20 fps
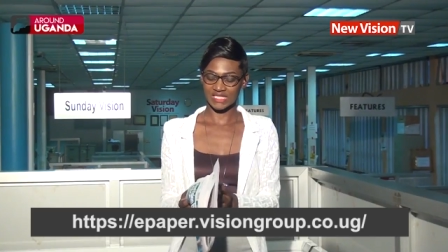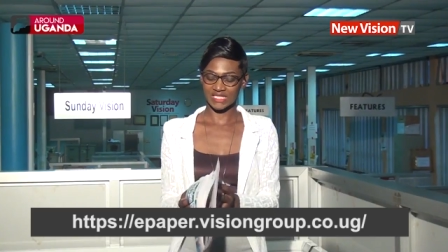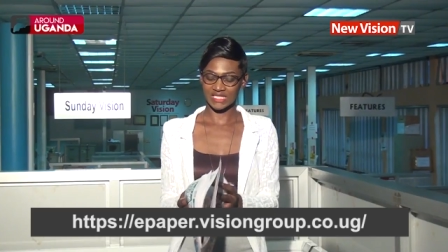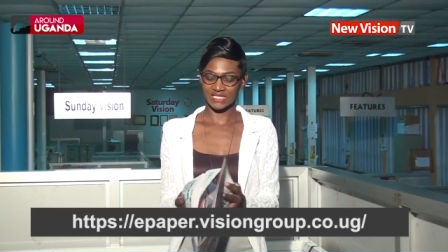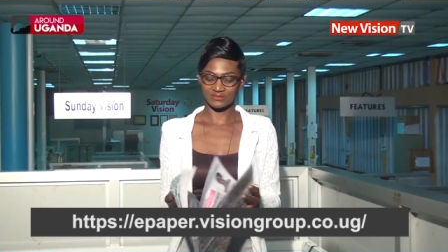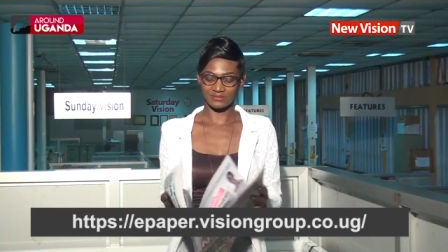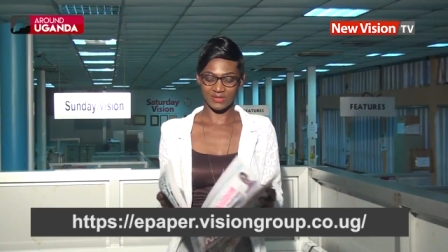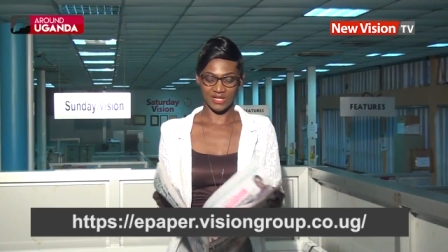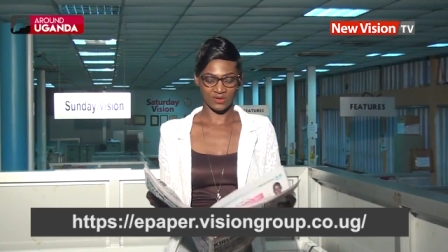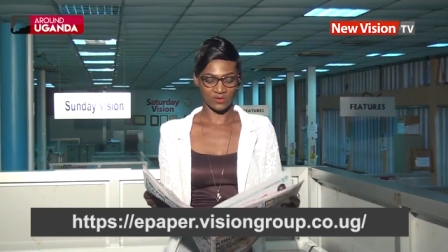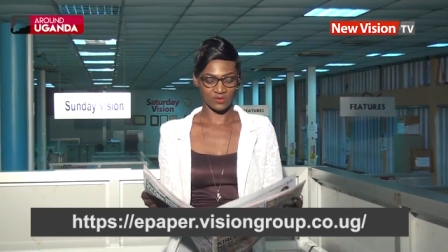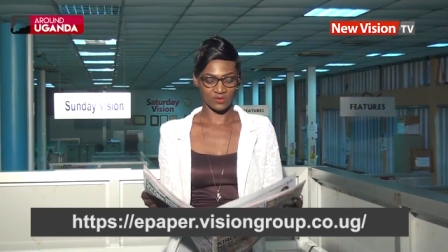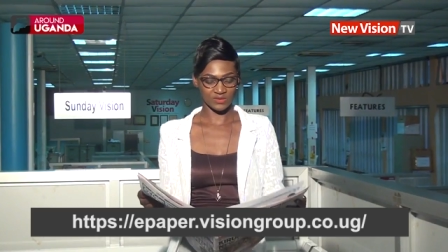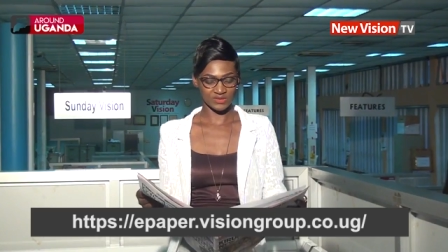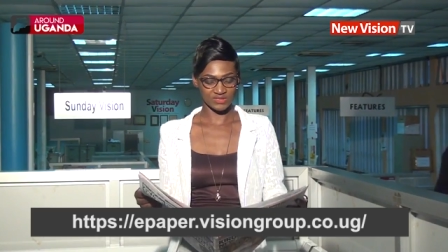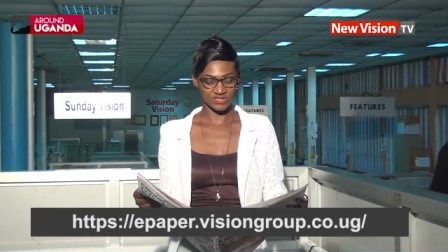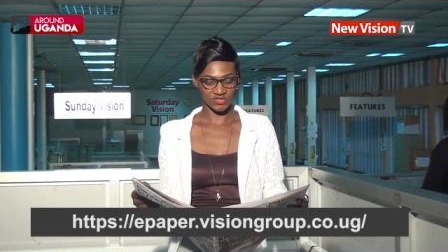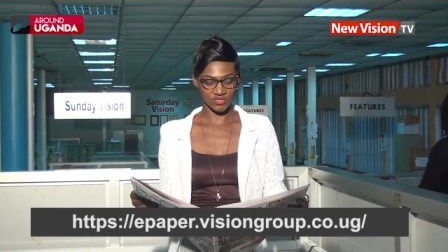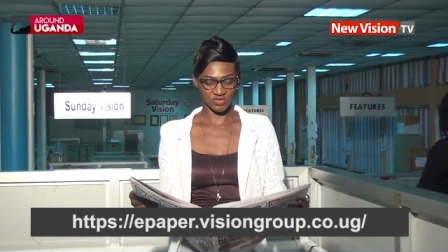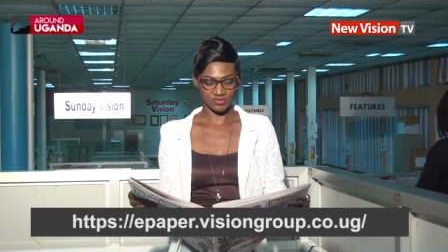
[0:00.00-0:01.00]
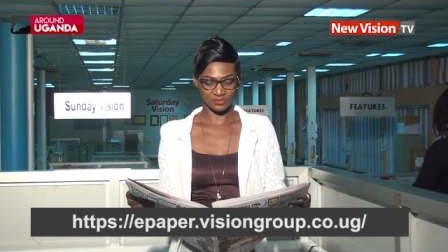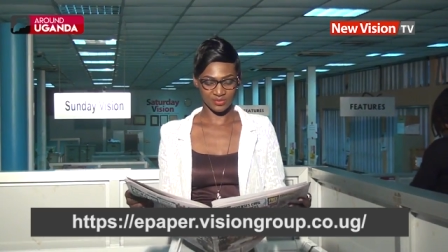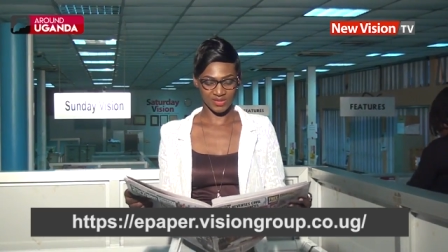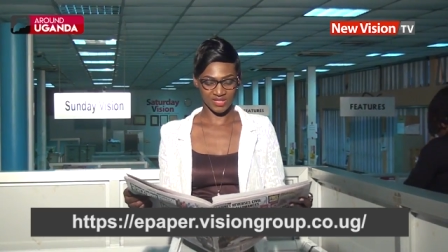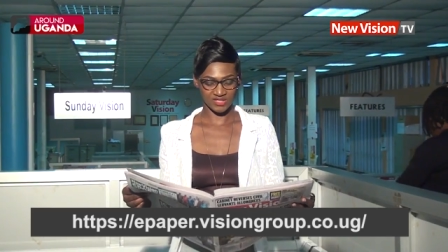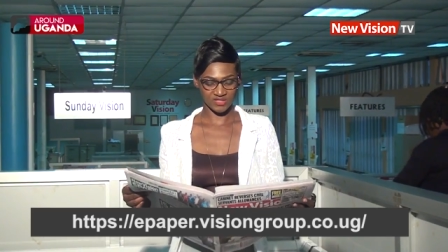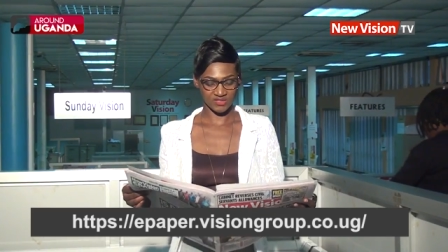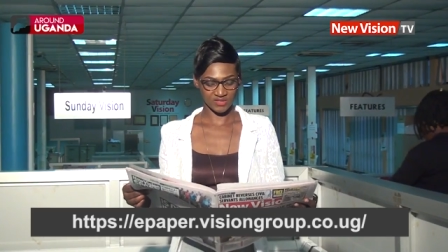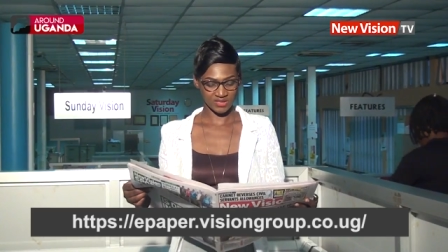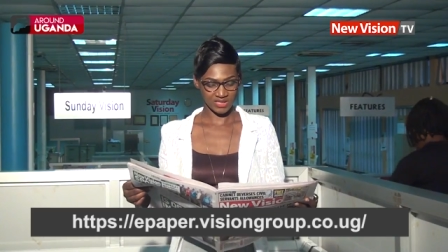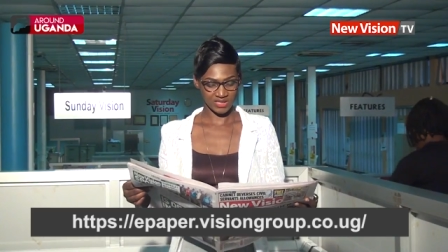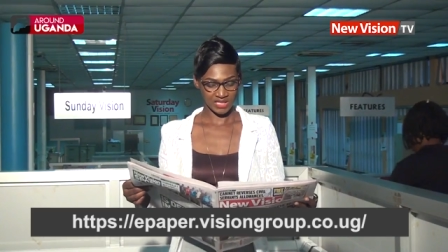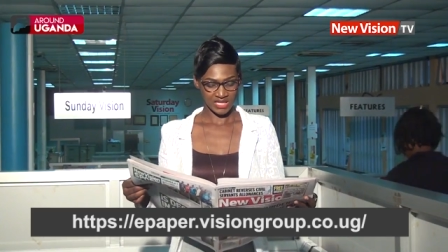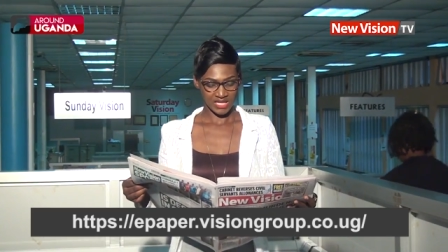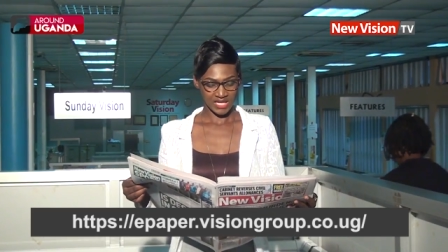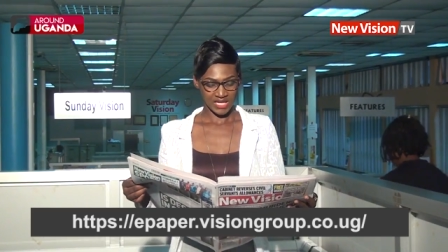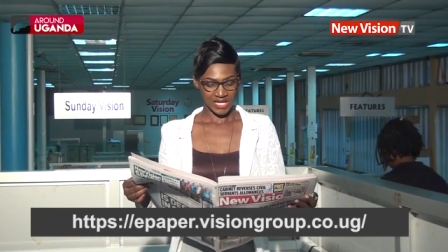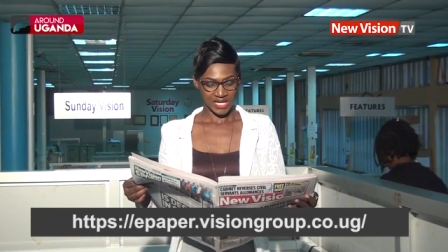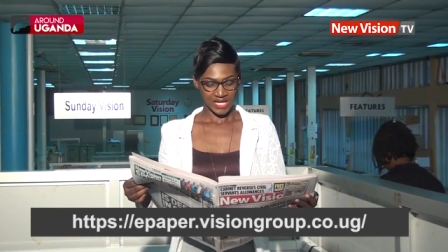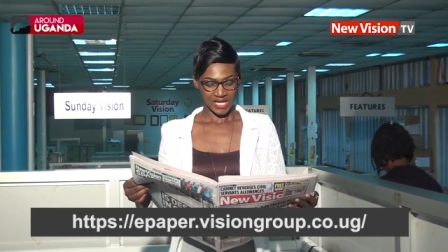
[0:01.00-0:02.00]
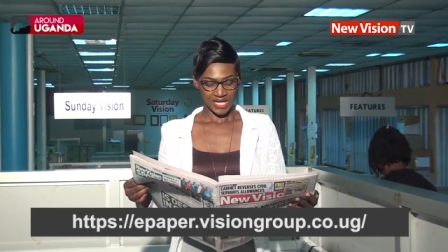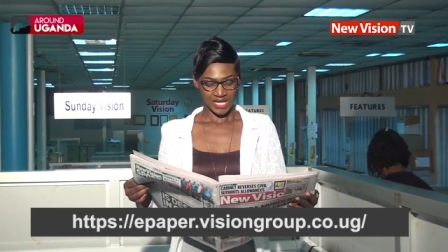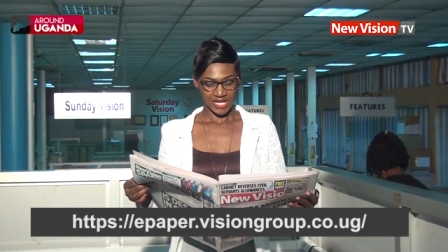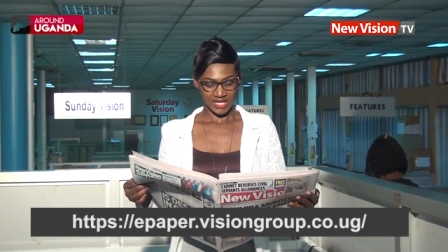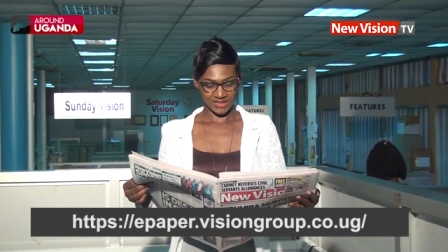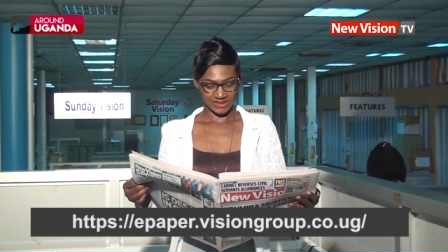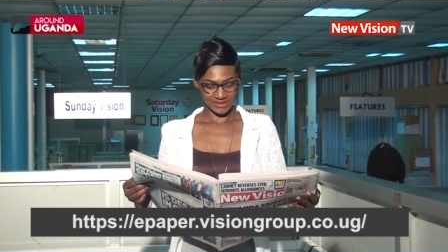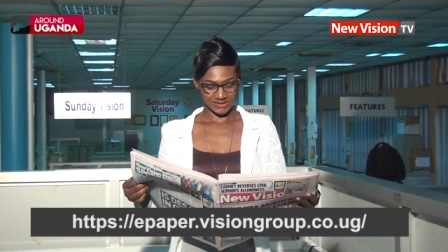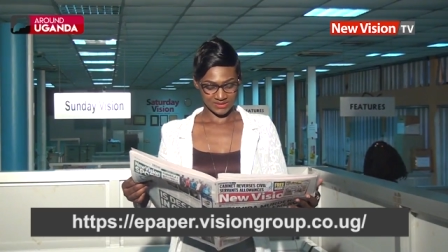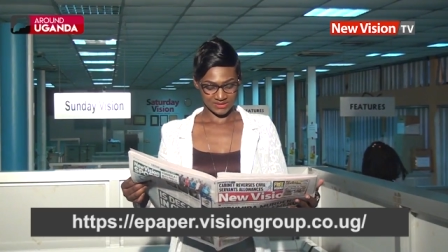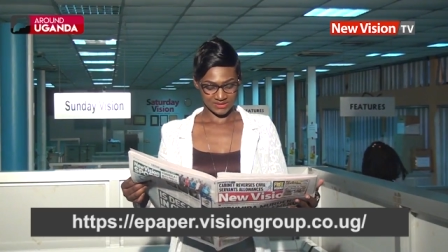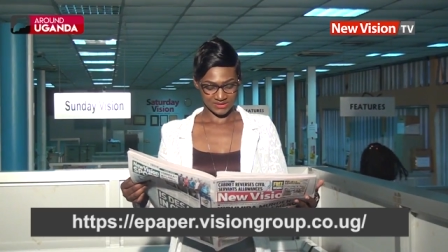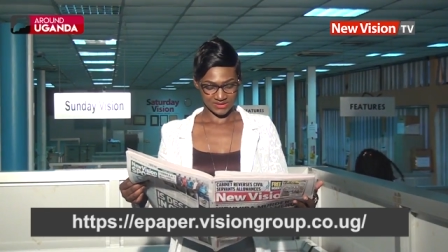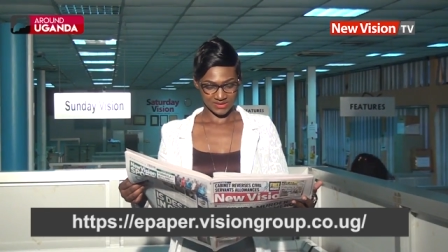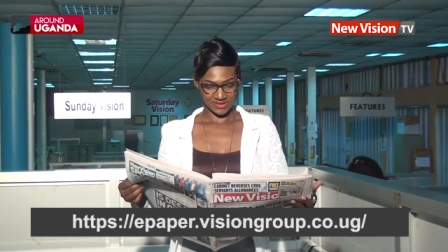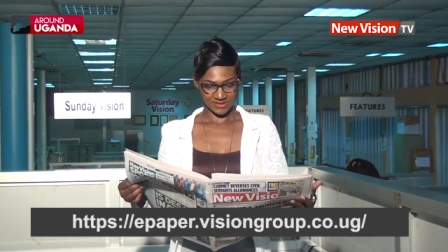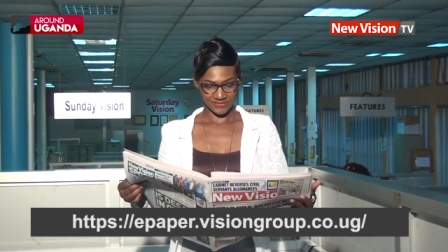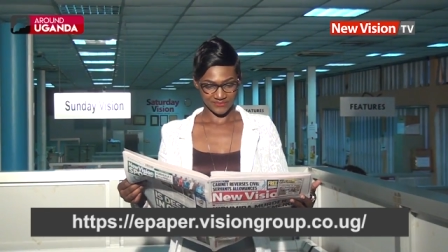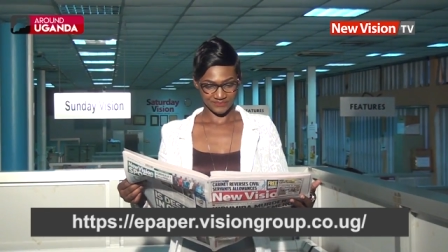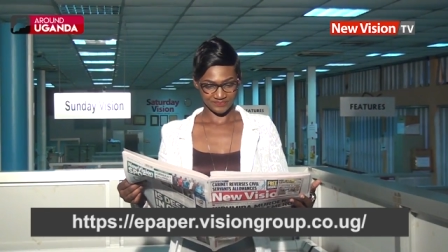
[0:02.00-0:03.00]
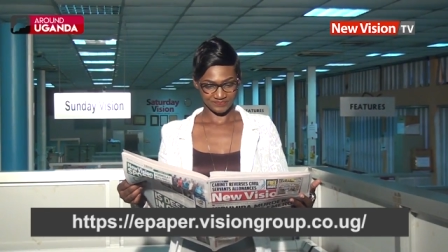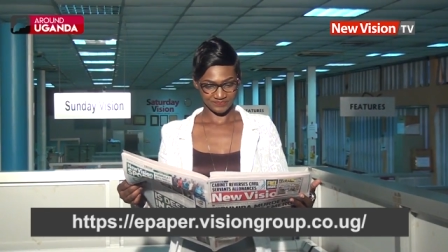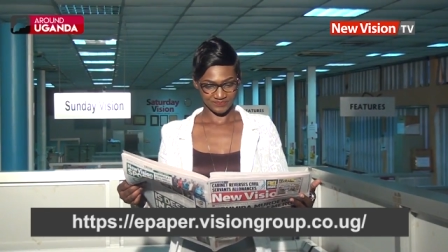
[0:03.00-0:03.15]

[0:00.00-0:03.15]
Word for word: in my holiday companion. And uh,